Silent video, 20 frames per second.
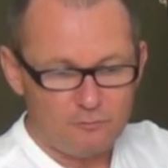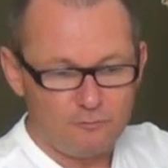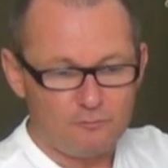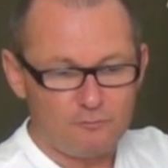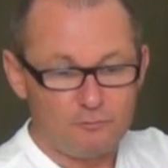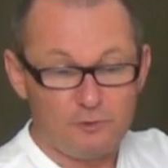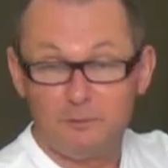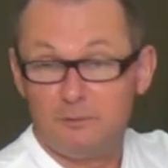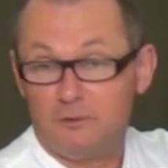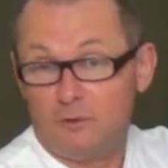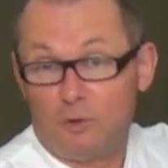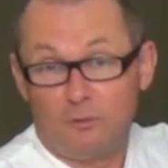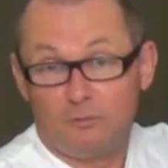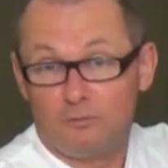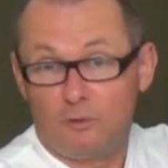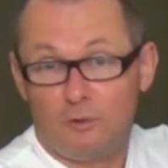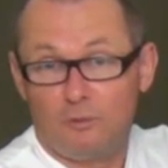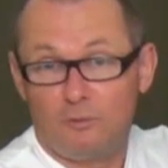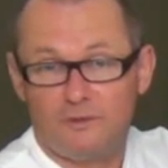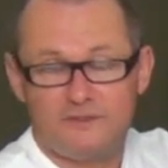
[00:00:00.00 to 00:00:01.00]
will be
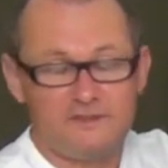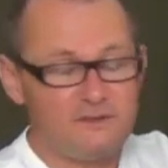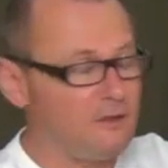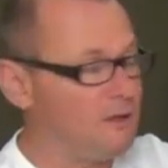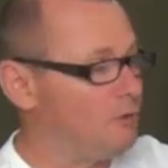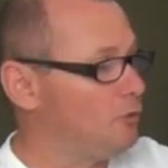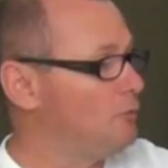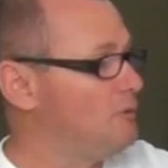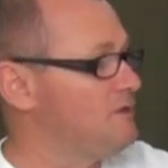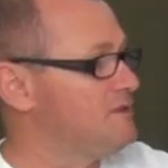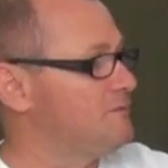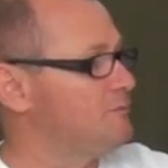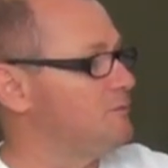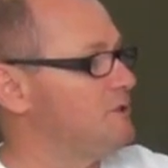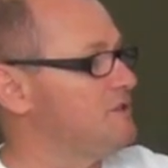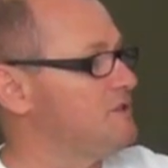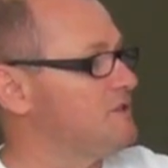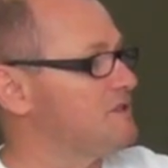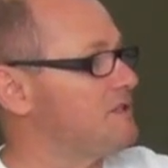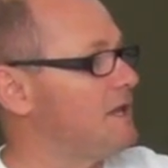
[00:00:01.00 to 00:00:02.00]
always be
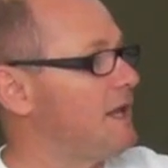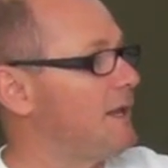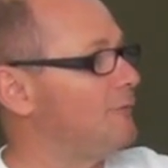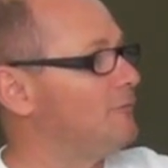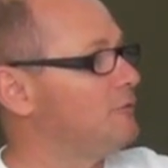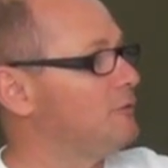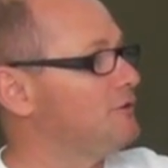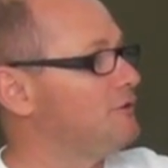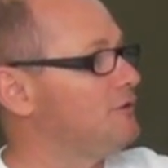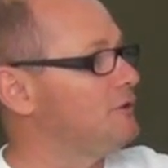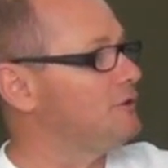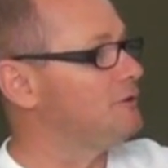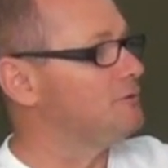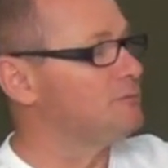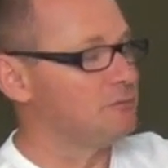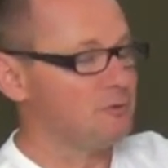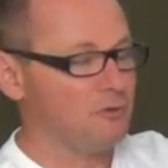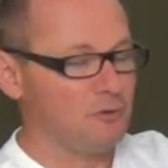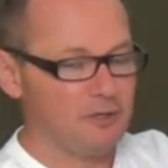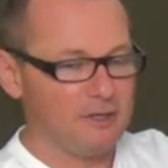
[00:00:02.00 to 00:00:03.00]
just helpful to you,
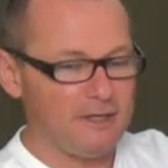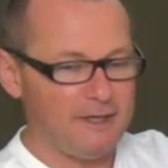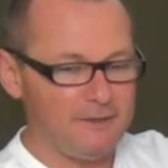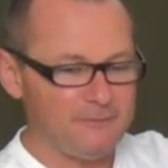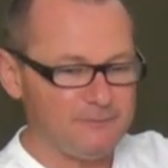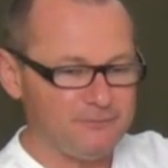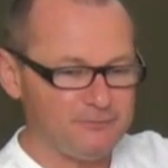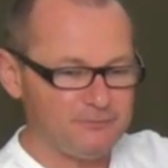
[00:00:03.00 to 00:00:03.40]
okay?